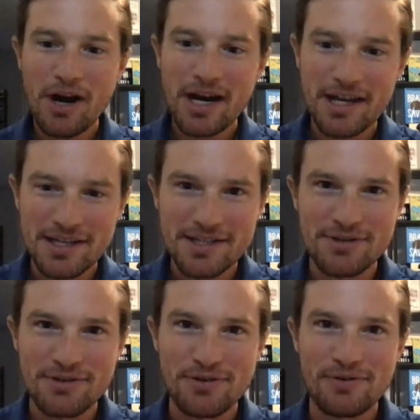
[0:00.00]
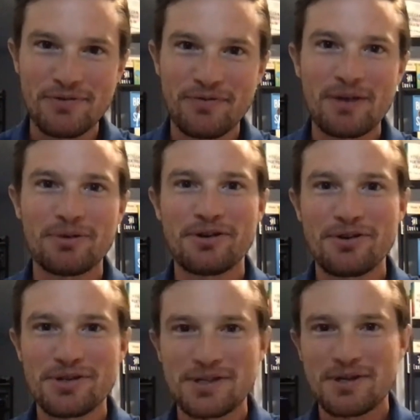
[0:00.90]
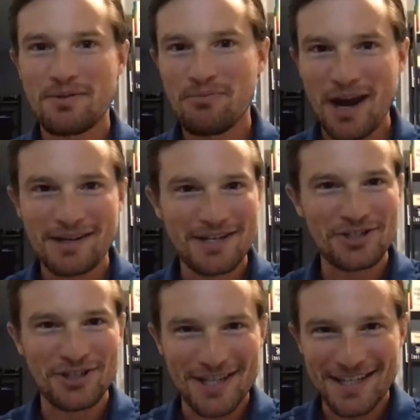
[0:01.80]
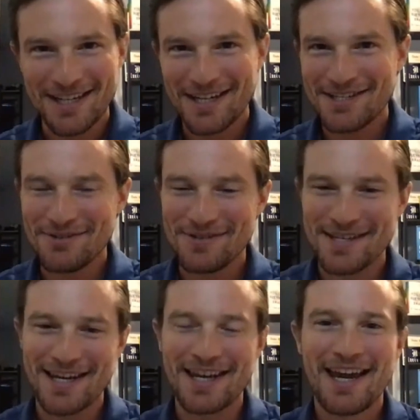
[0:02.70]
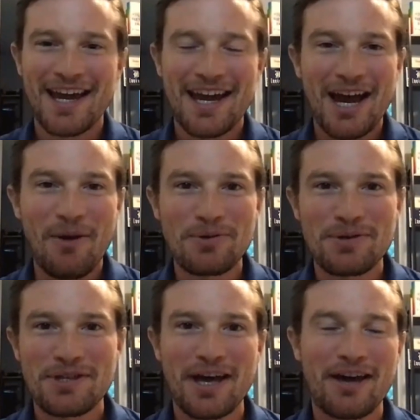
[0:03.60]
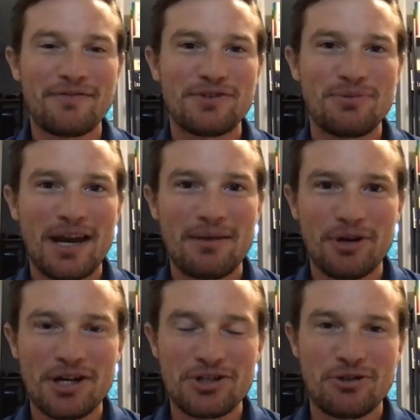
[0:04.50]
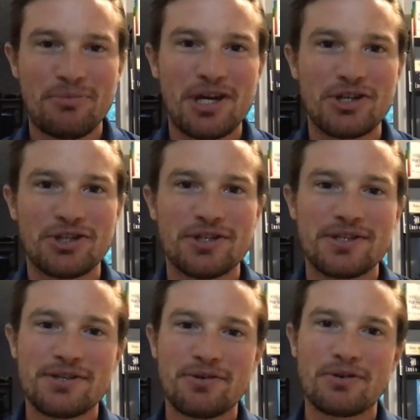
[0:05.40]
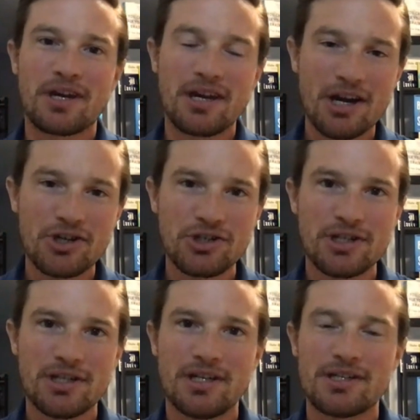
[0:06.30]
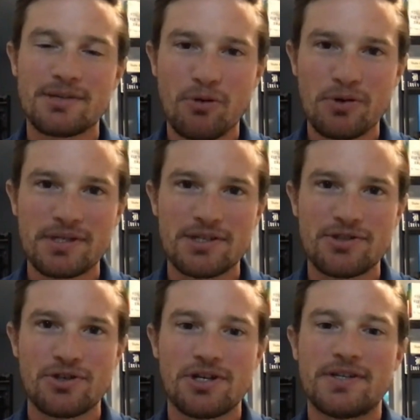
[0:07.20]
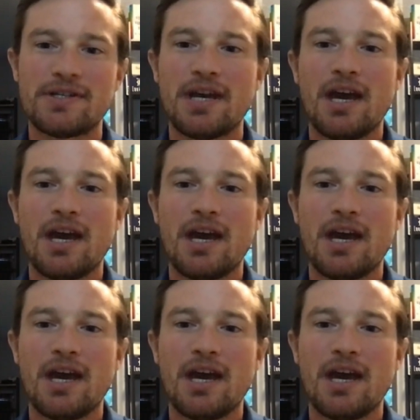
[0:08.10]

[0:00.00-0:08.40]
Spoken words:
I got into family nurse practitioning, I guess you'd say, I worked with a lot of traumatic brain injury patients, so concussion and sports injuries.